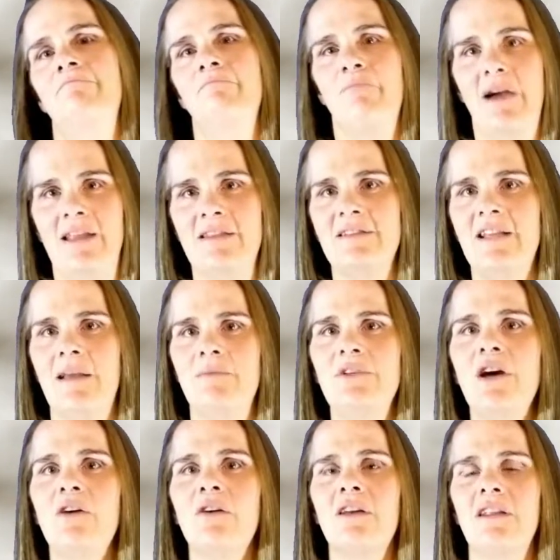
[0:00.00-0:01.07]
By the same
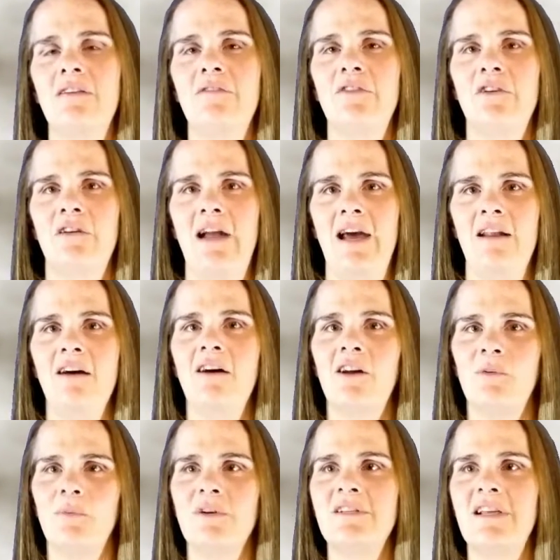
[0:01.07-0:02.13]
token, if you're at
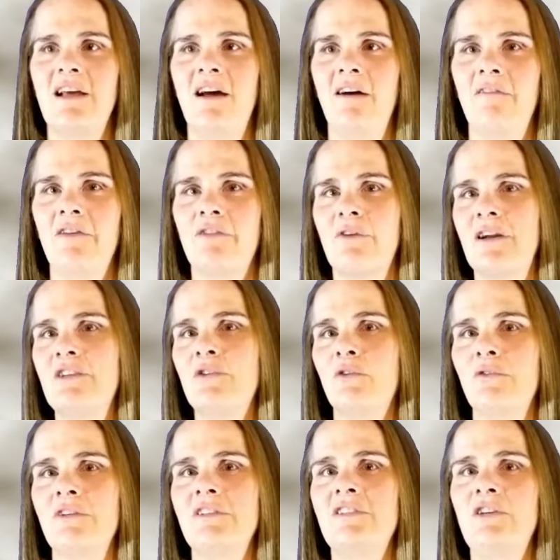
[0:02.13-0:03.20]
100% of a
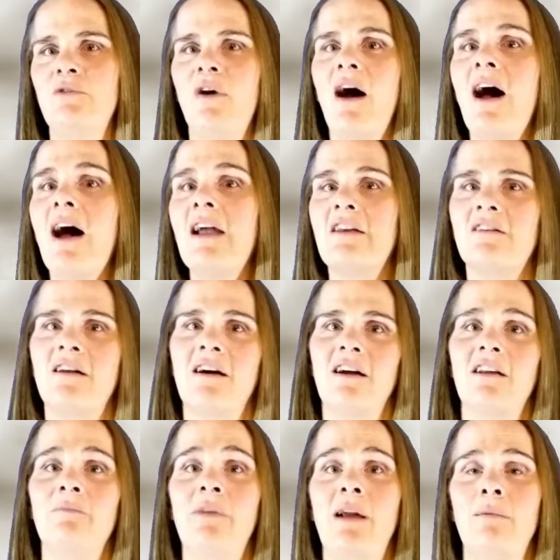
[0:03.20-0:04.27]
threshold that's too high, you're not
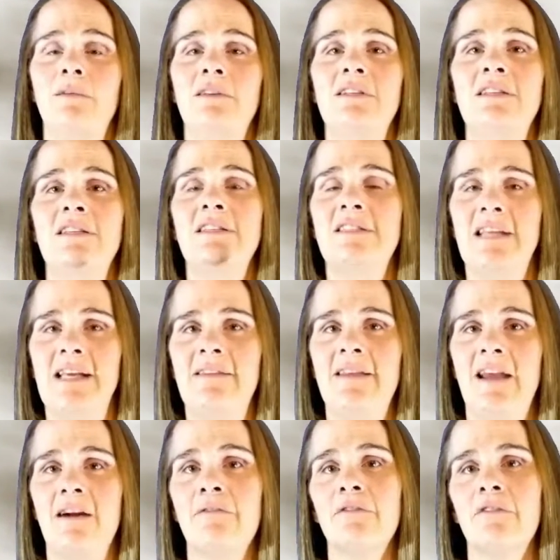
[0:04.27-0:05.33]
going to be able to sustain
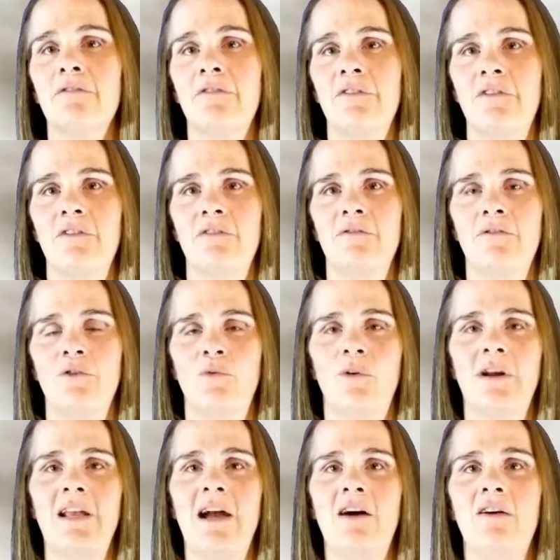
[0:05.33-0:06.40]
the effort for the for the
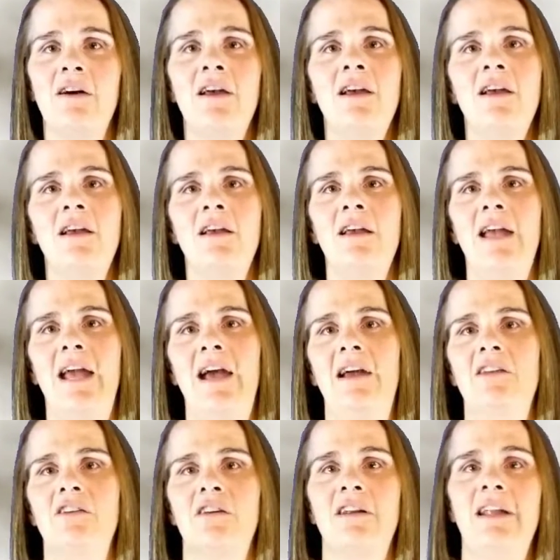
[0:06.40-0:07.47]
workout,
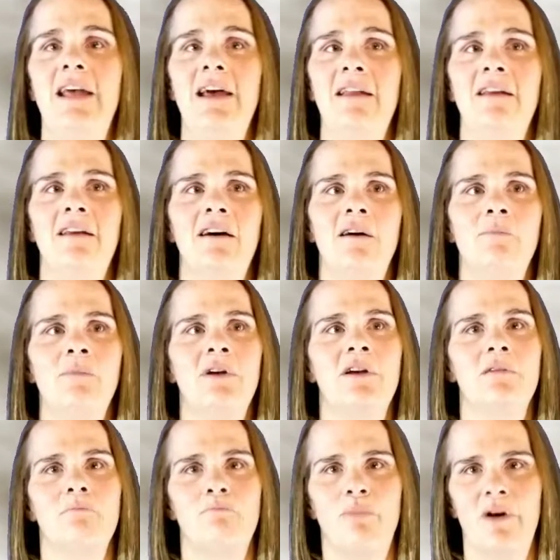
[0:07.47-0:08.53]
and you're going to end up
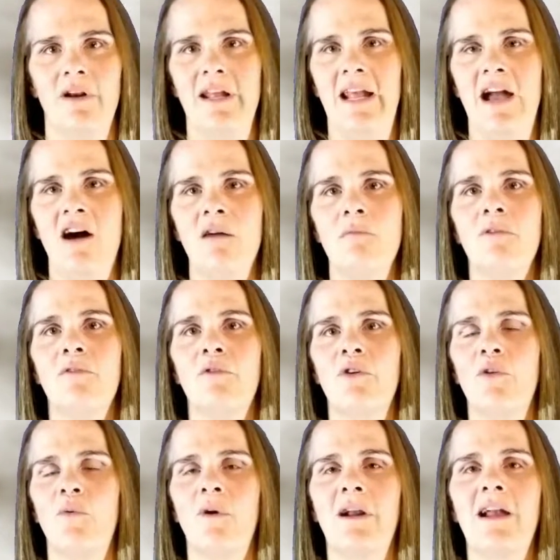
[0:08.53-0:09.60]
burning out before
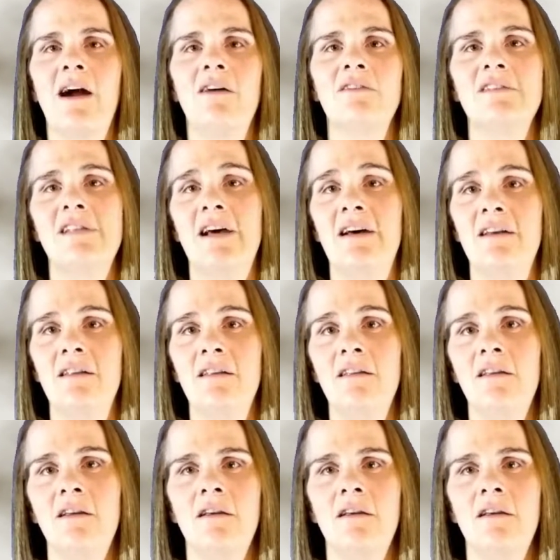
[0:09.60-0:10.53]
the workout's done.